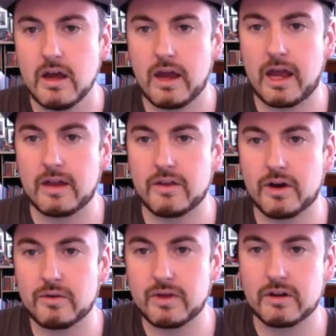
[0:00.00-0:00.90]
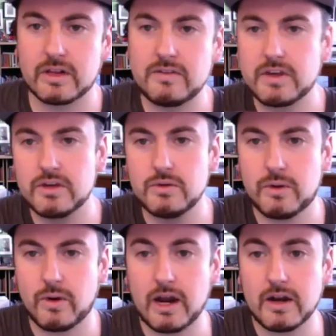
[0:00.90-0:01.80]
and they're leaving
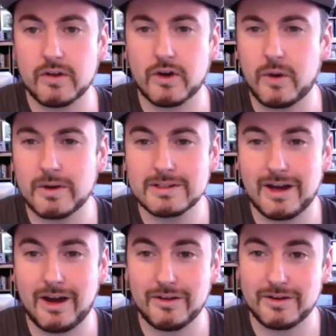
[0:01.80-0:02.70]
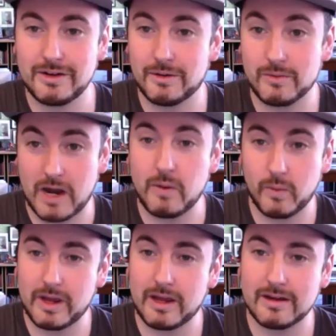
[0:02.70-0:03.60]
Ukraine and they're going to other, you know,
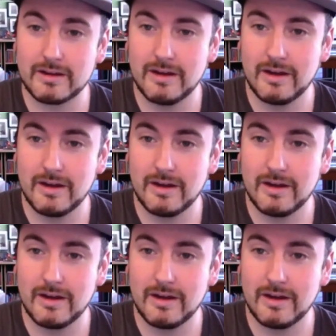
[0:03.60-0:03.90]
right-wing